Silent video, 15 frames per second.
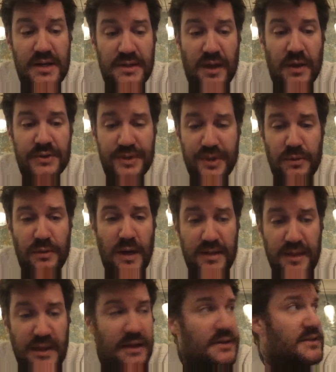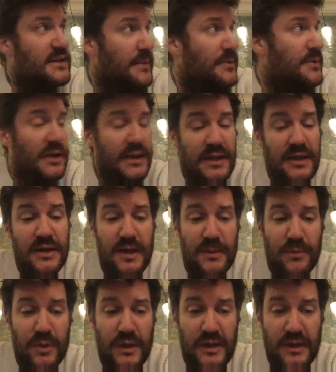is also, I think, exceptionally good.
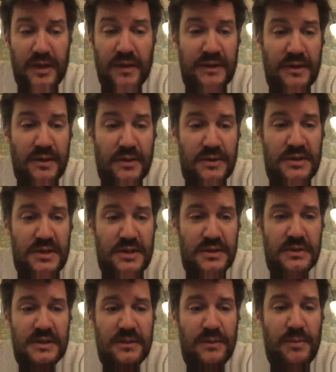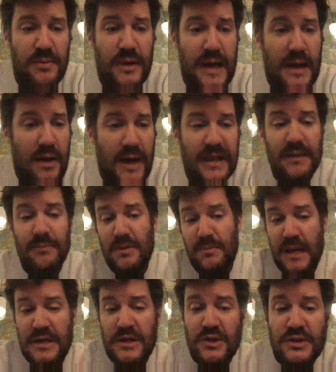I'm really loving those dishes that we put out. I keep the
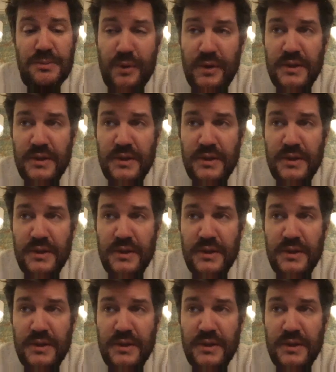menus pretty